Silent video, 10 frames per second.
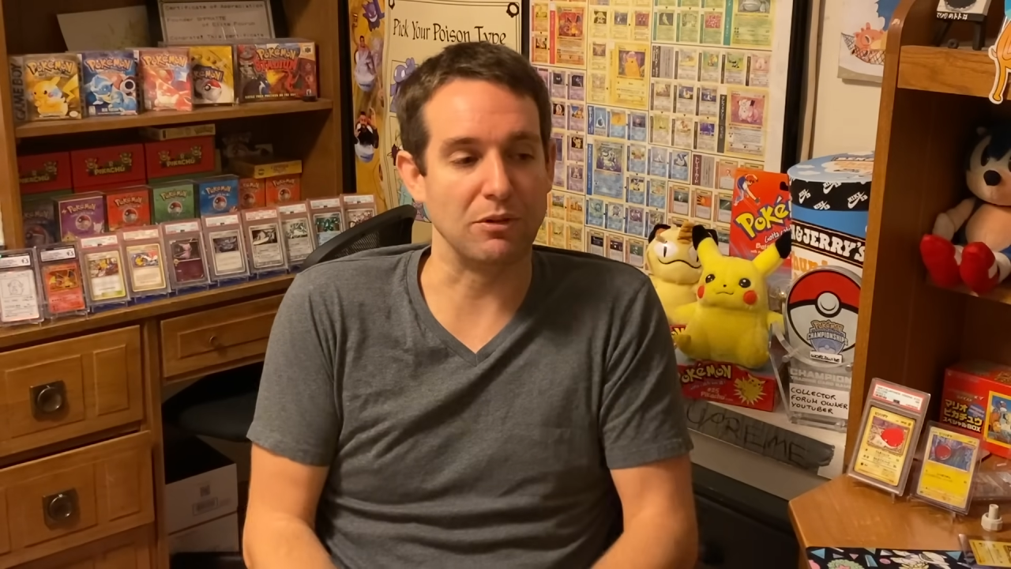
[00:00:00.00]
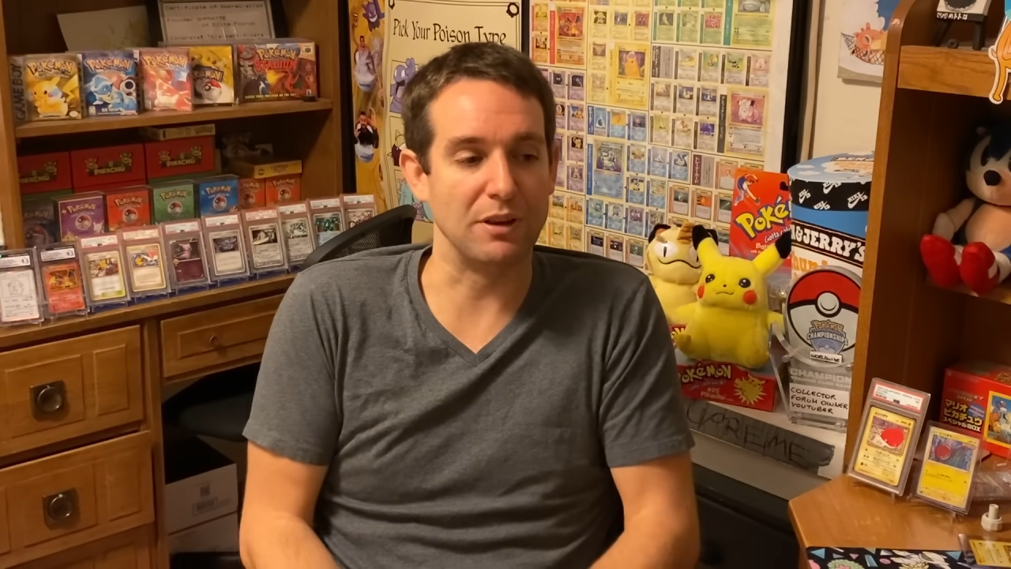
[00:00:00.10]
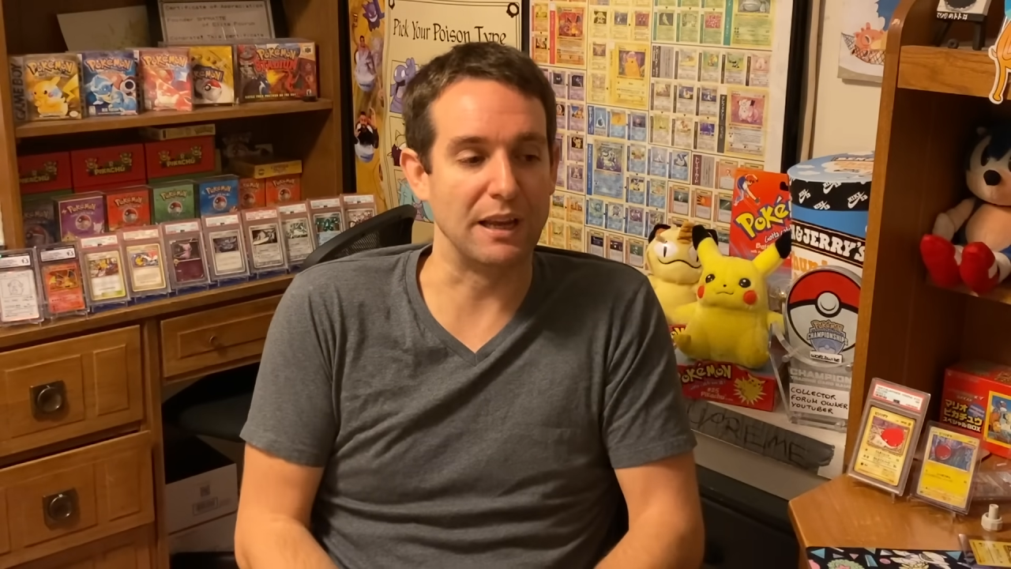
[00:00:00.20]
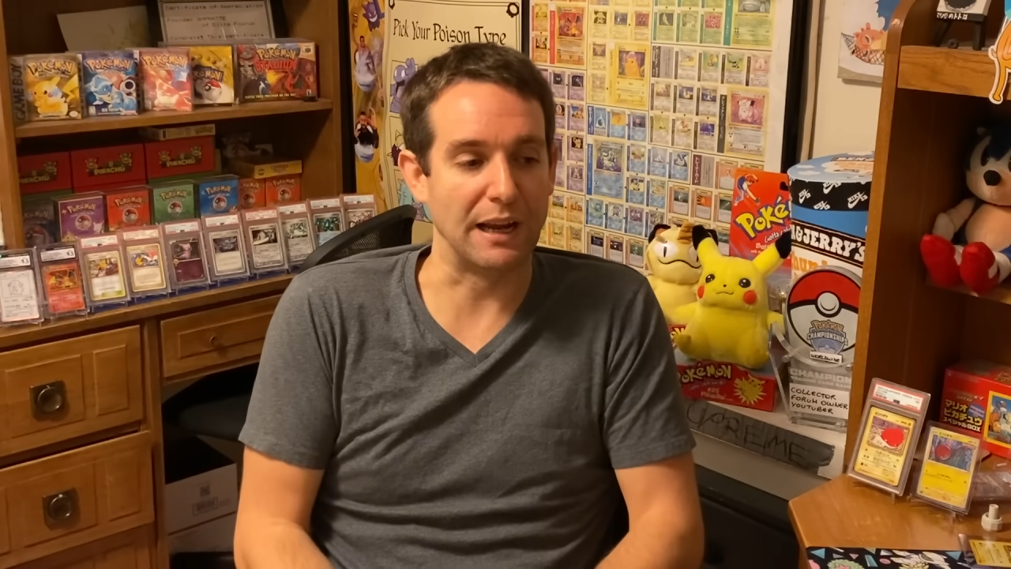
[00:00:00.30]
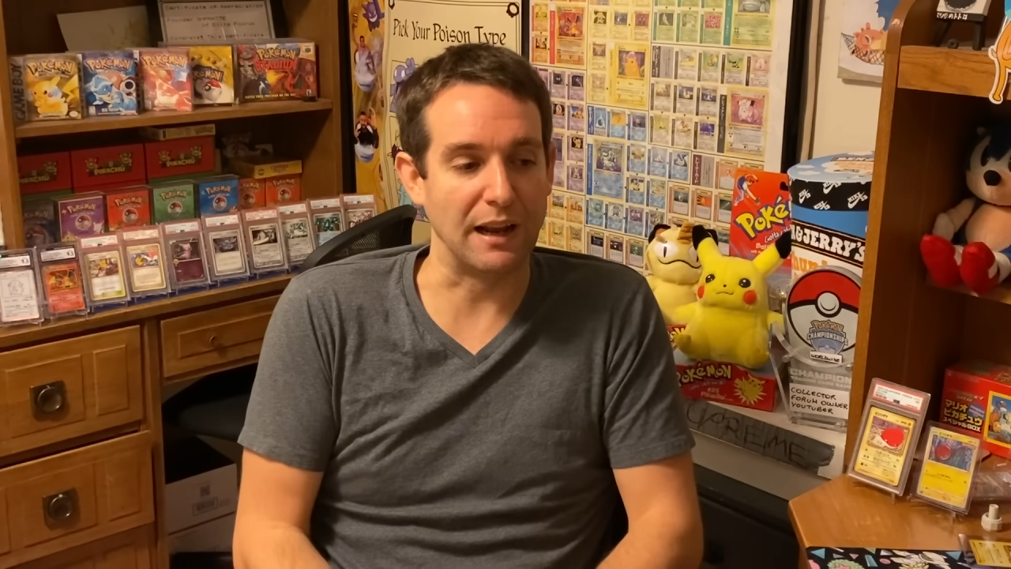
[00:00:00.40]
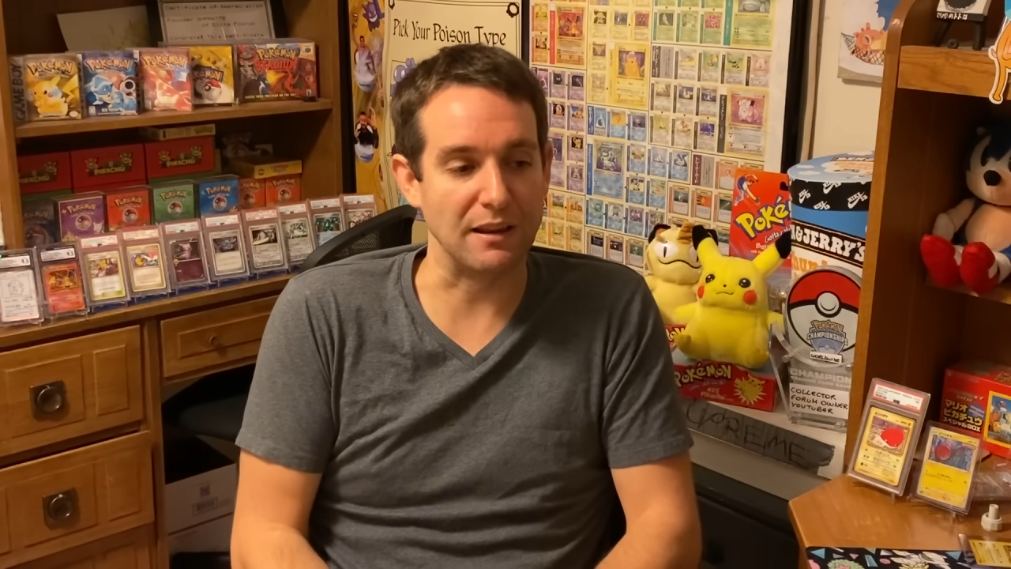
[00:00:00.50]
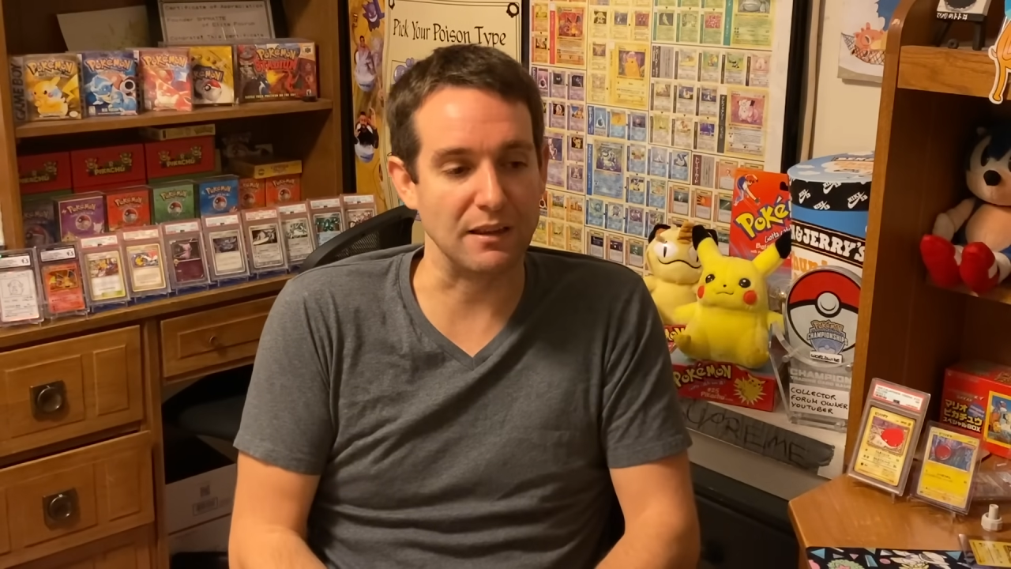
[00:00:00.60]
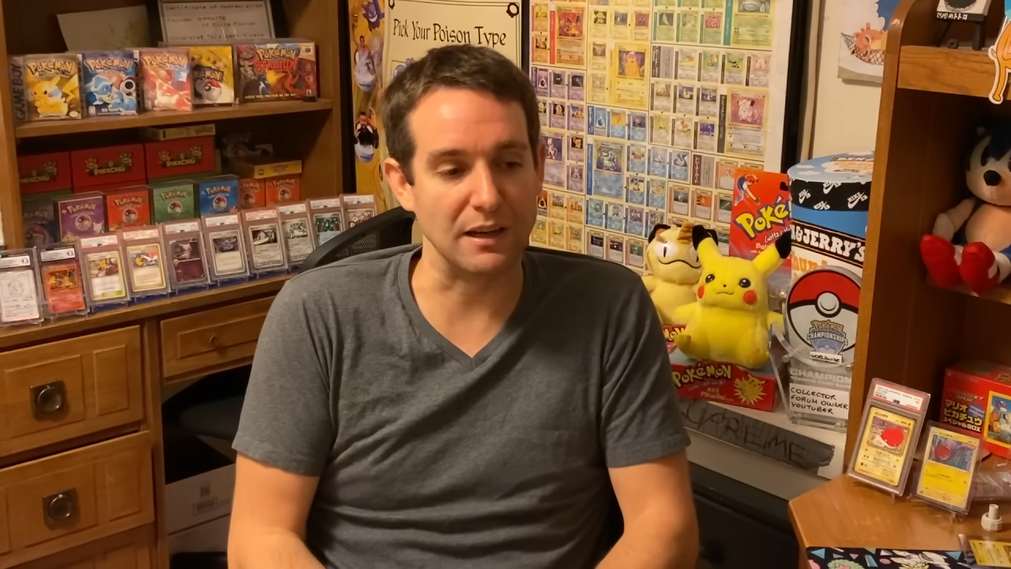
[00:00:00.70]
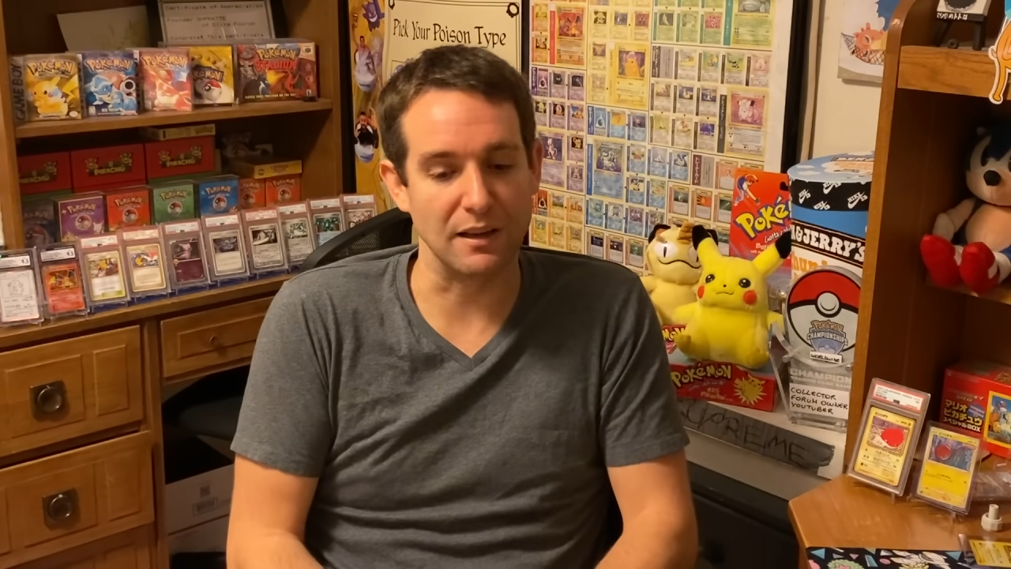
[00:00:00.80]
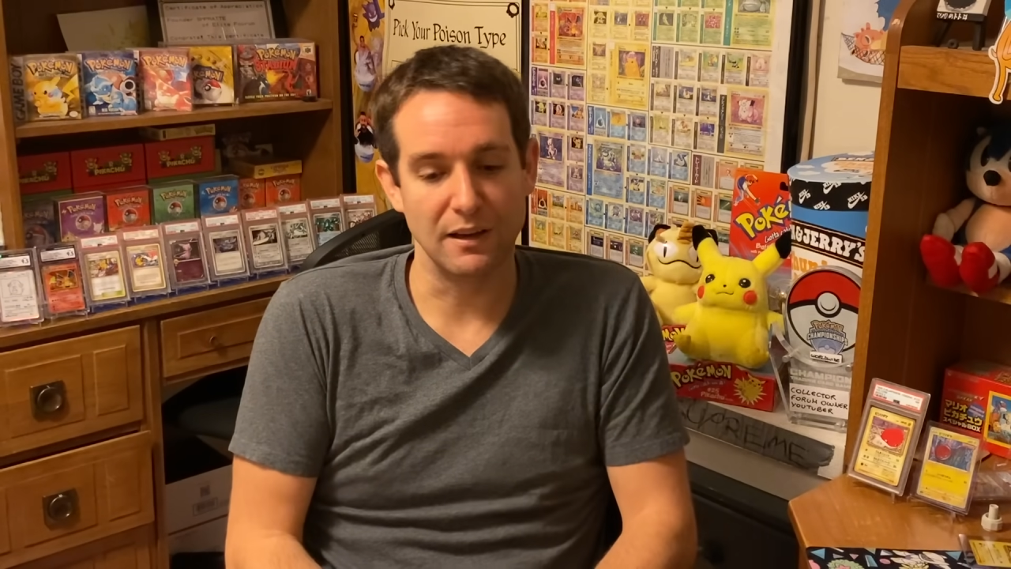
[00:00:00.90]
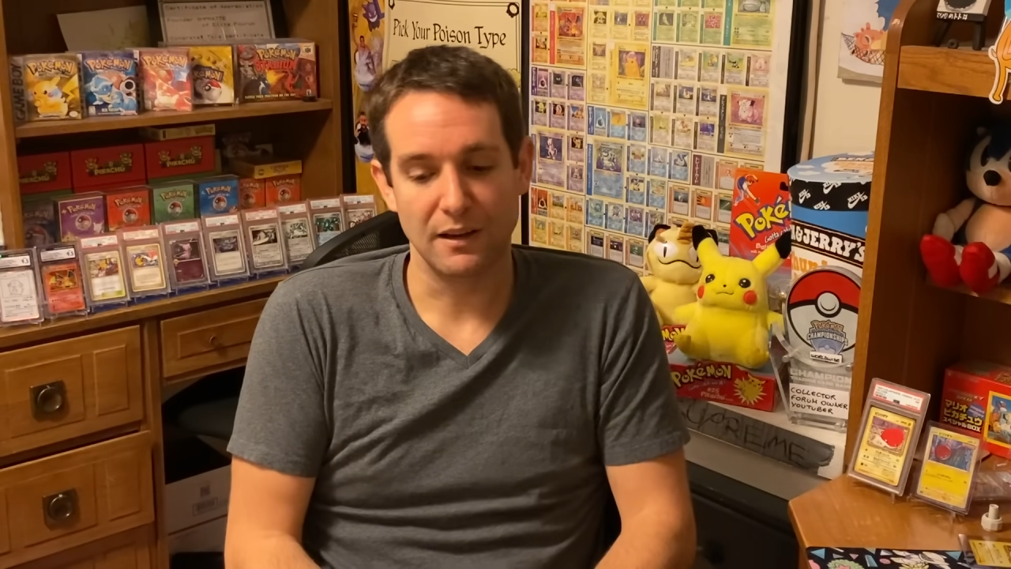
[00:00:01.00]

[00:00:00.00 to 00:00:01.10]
thing. And I think